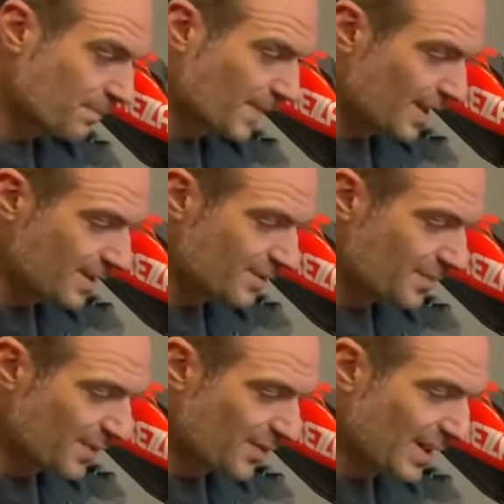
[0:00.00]

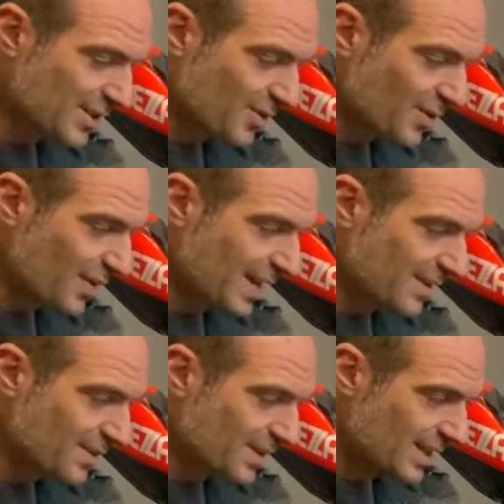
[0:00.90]
The factory
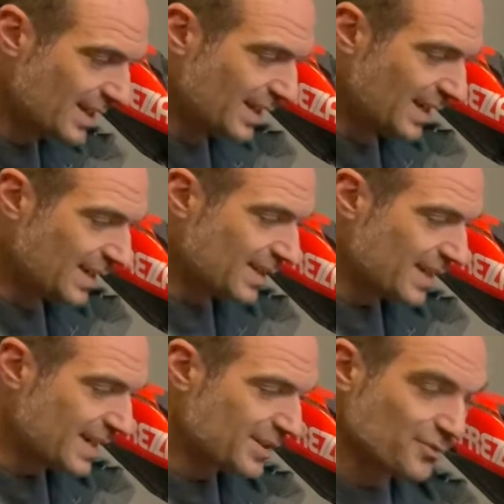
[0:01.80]
found that
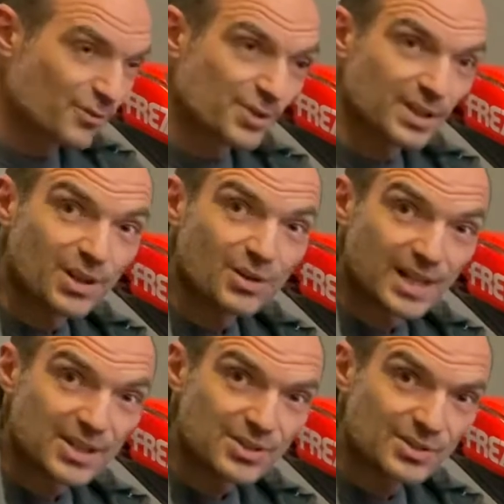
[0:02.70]
they could run a lot
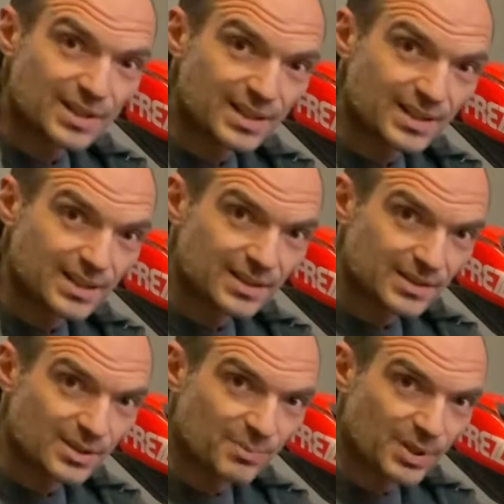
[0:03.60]
less oil in the
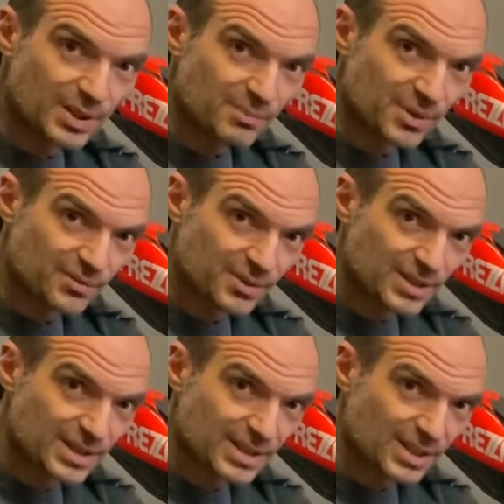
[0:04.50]
bike by running
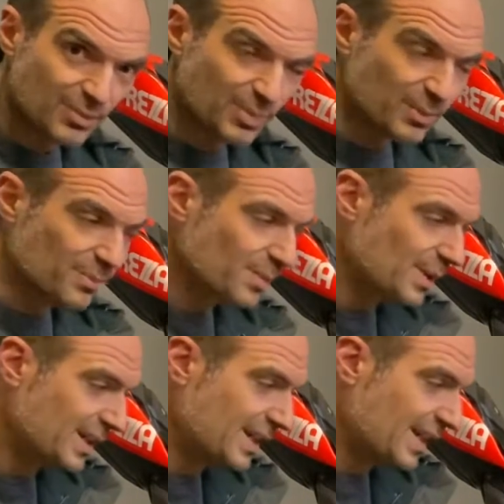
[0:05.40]
this little pump,
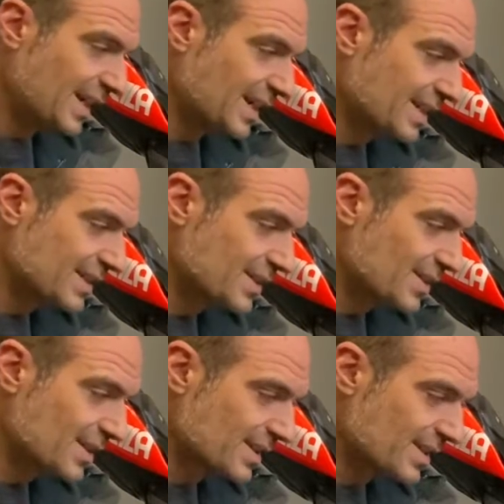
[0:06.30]
and
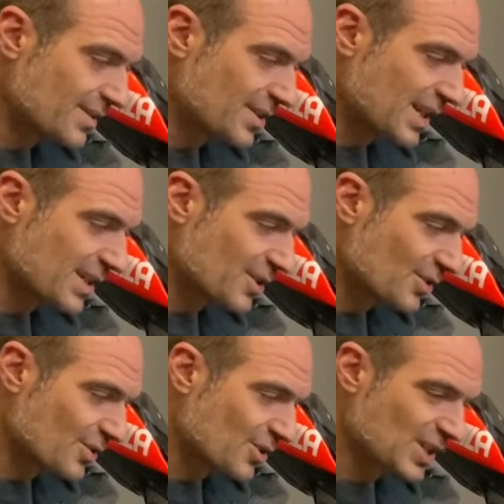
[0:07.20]
instead of the sort
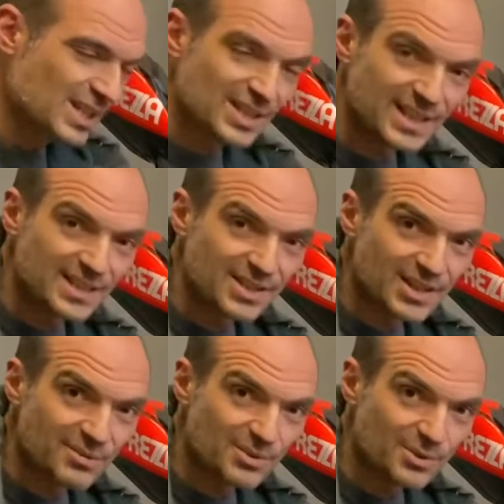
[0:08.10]
of 6 litres they
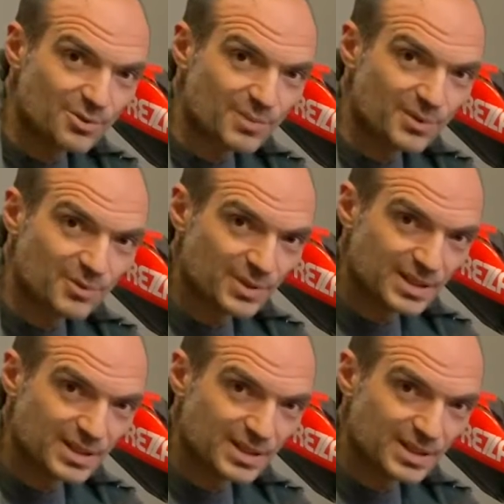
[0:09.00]
would normally run,